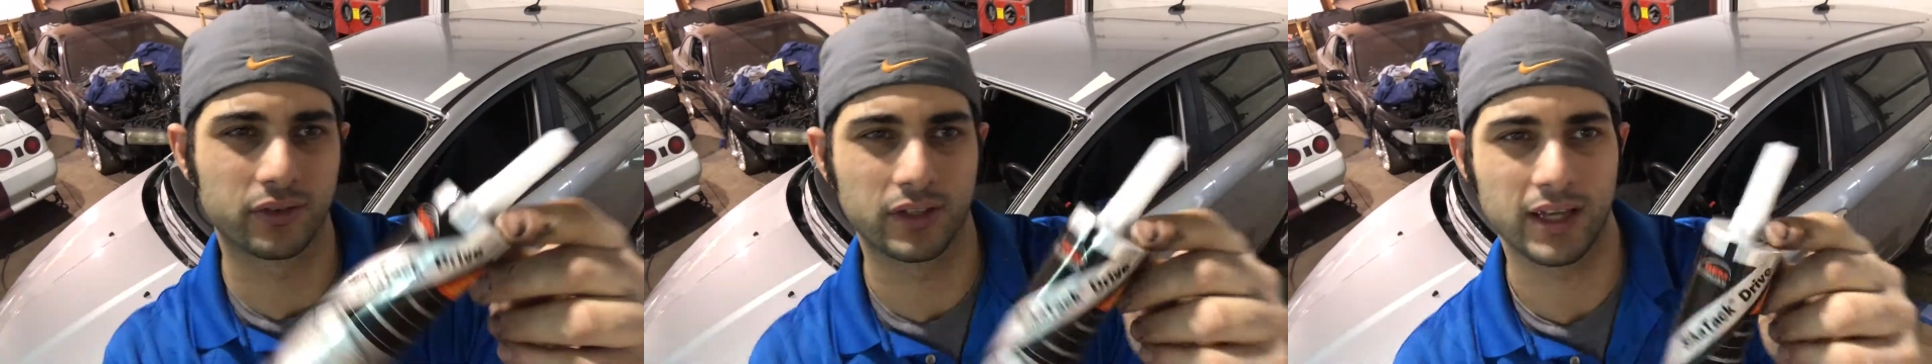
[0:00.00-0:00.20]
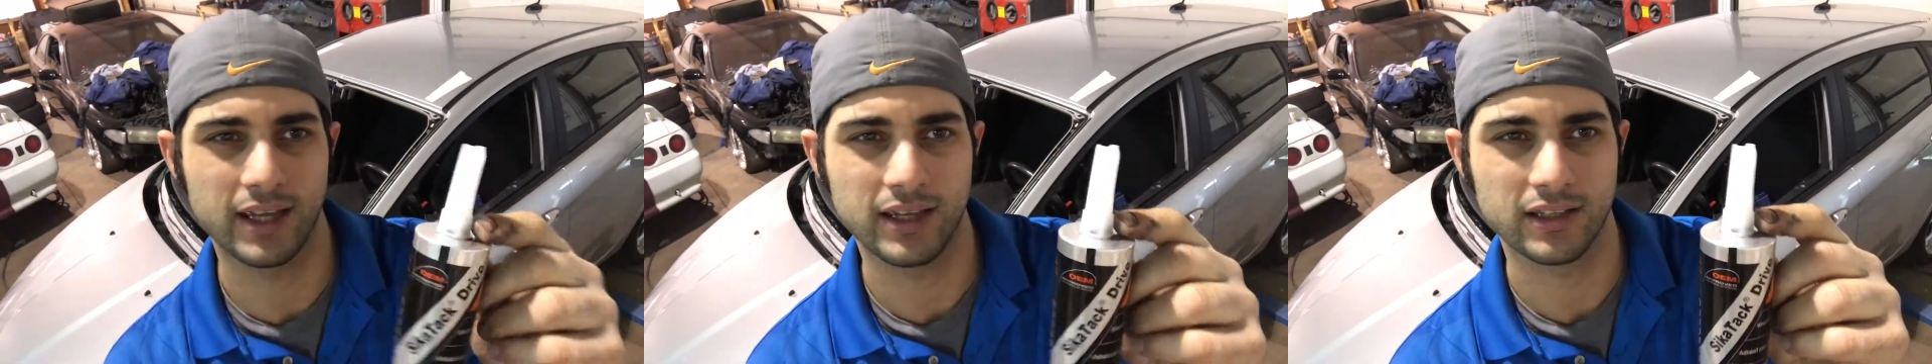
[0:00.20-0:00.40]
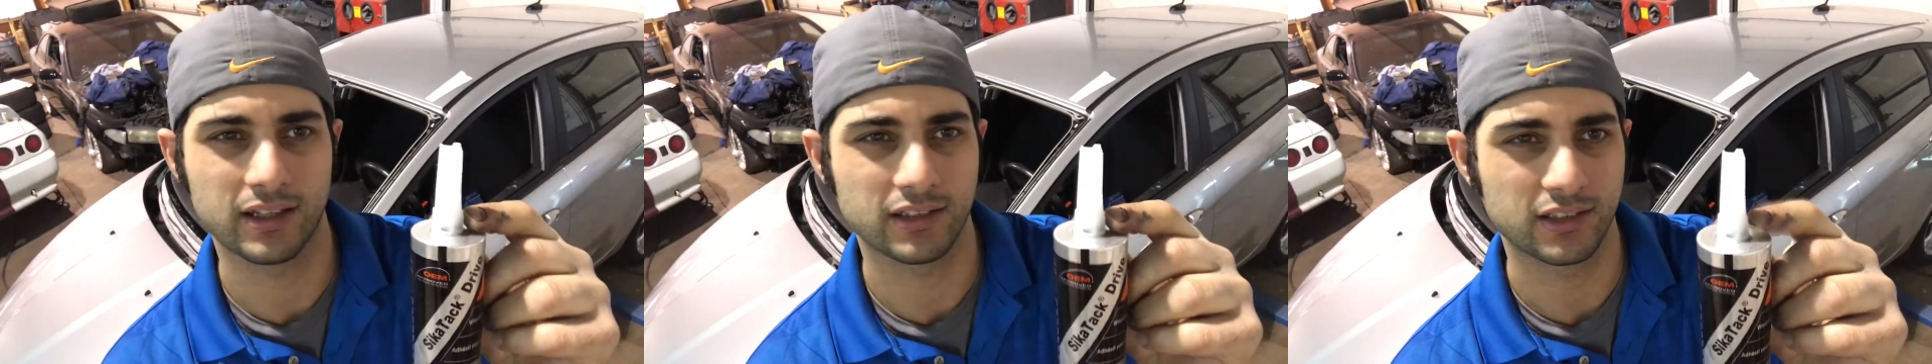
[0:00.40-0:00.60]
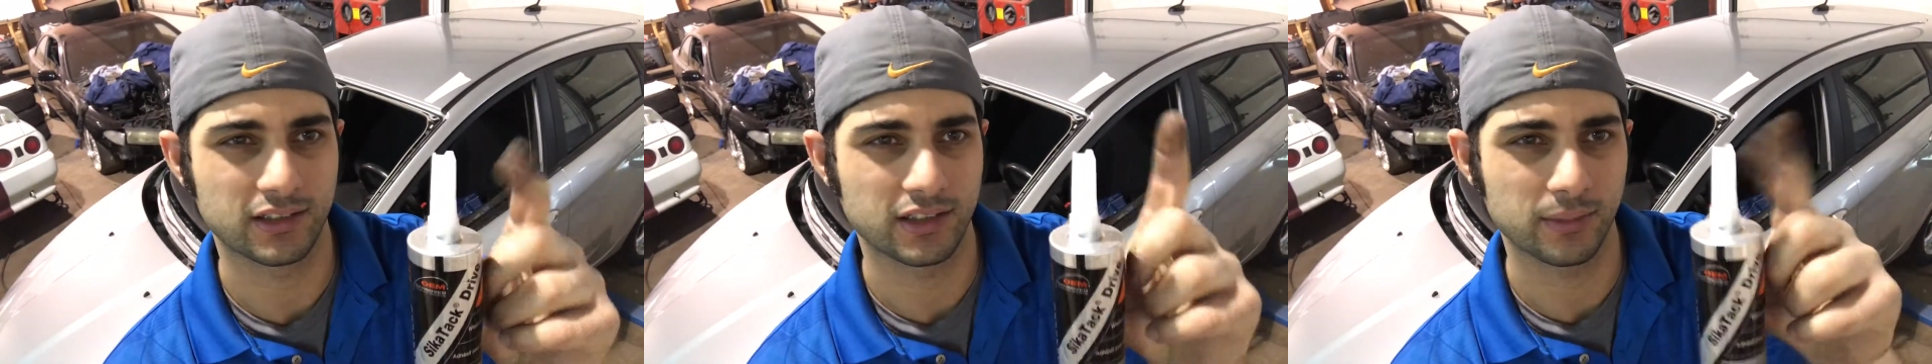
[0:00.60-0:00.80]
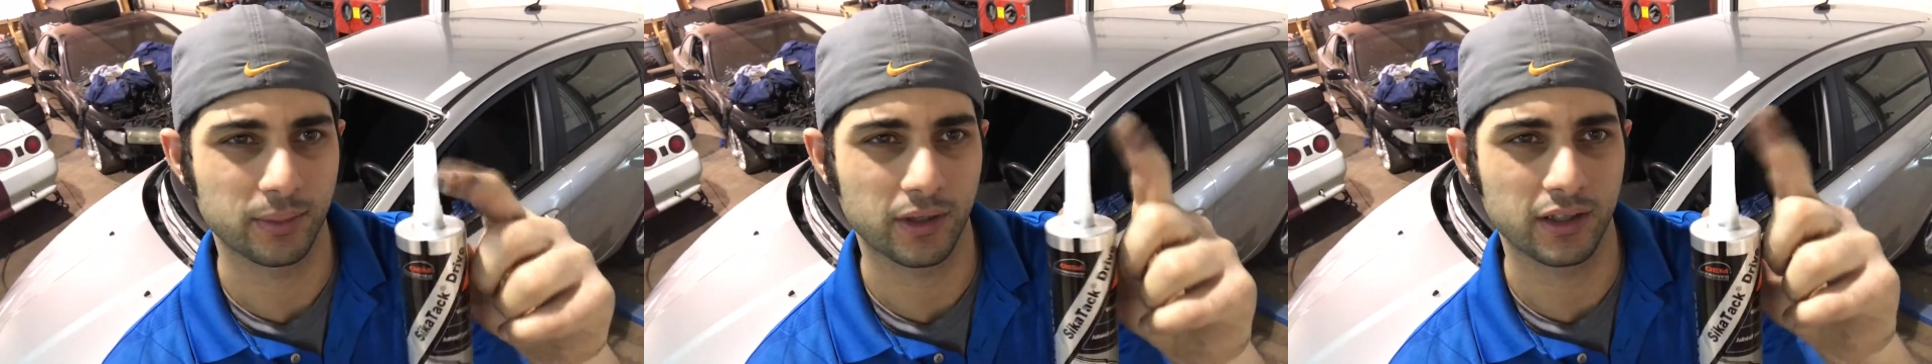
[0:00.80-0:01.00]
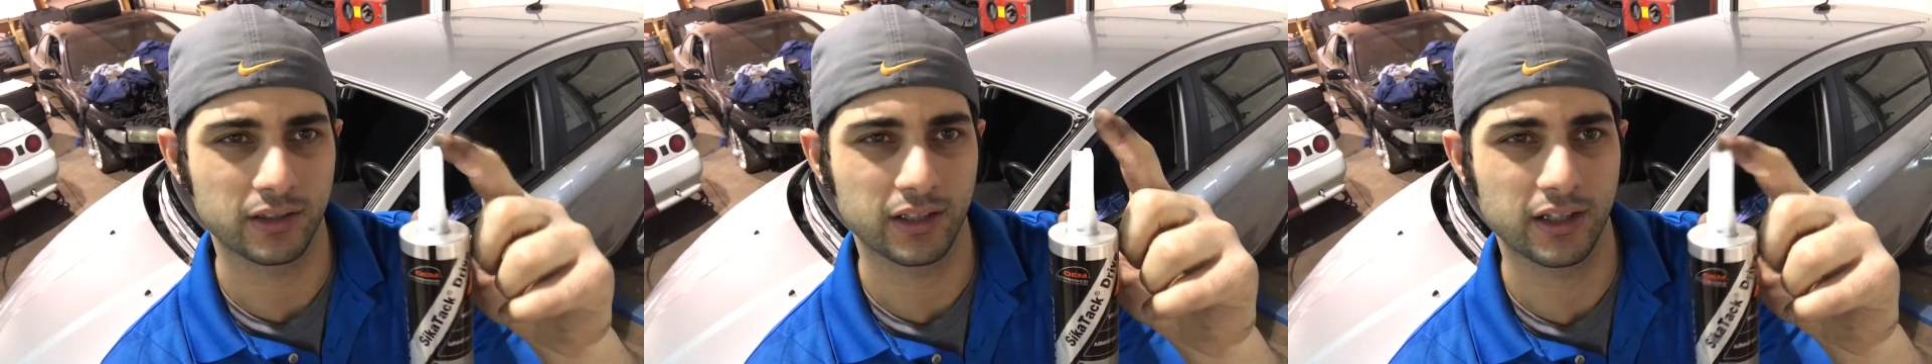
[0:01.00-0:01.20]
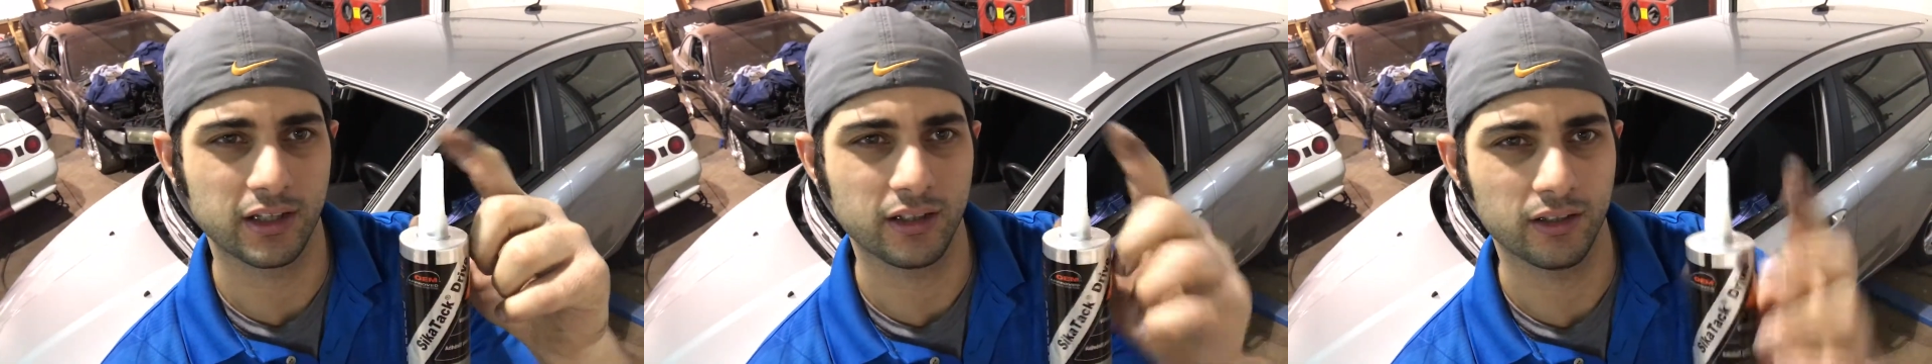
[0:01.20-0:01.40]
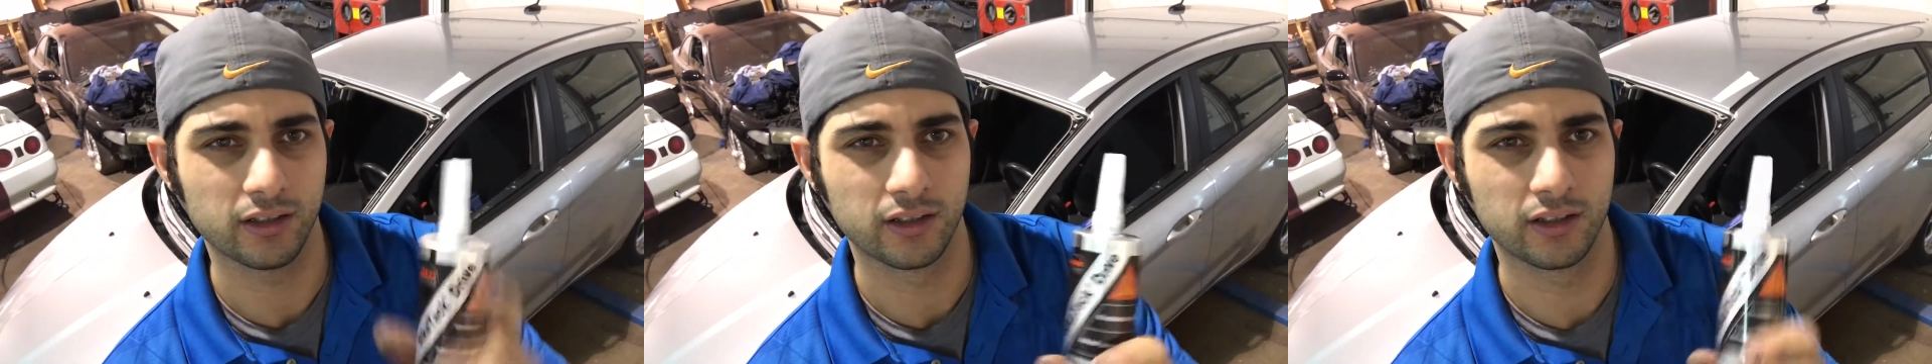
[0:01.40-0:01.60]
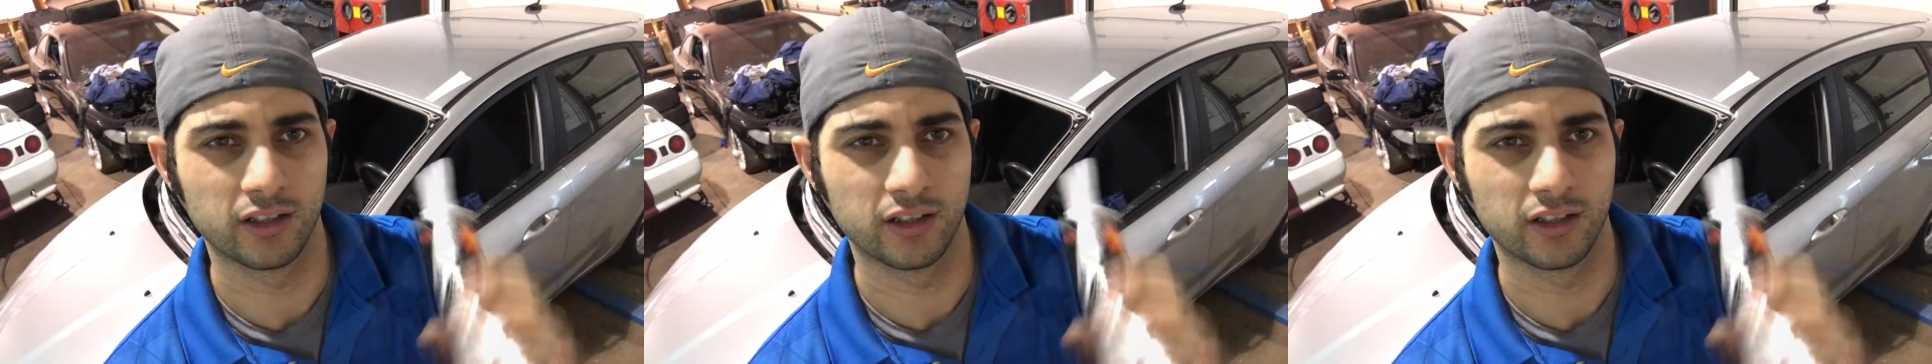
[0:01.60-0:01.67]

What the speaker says: Okay, got the tip on there.